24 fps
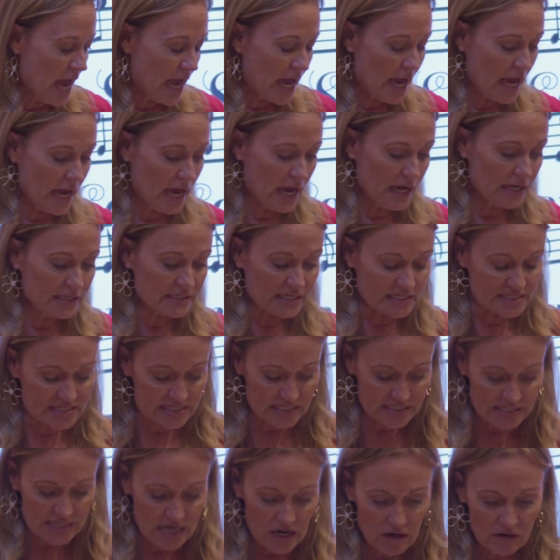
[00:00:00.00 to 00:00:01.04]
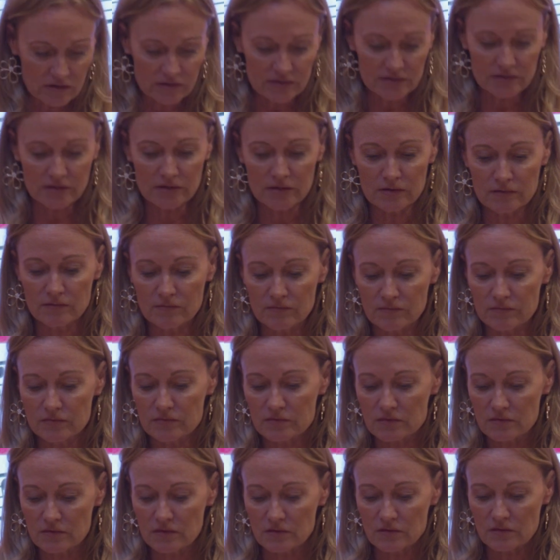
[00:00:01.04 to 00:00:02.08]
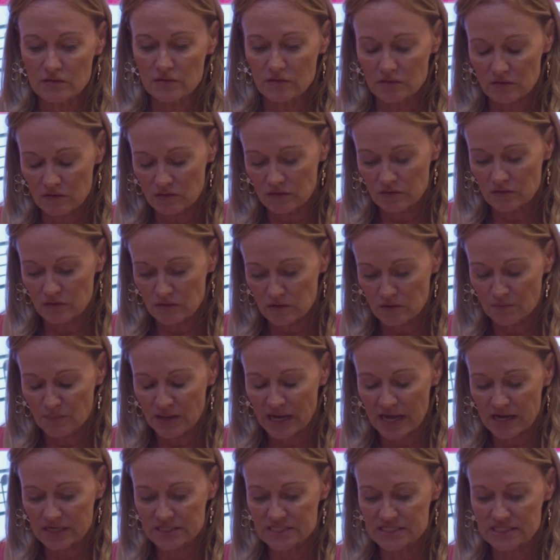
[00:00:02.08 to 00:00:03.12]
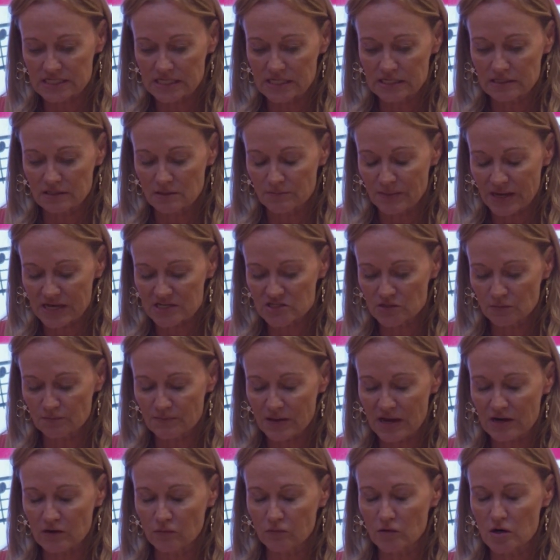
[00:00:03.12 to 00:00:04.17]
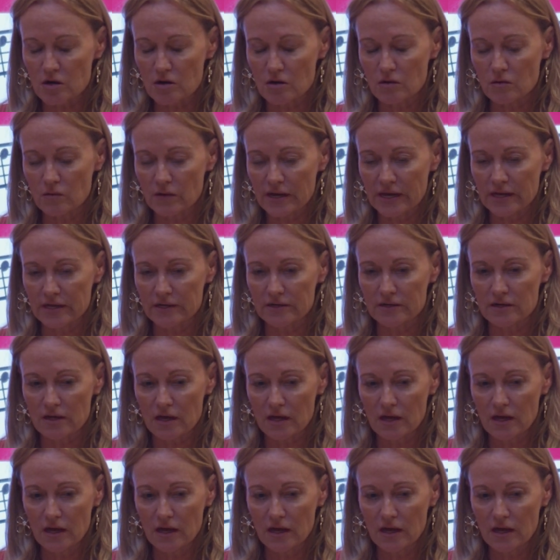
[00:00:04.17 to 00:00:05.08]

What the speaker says: And I sit down in the back seat, the back row, and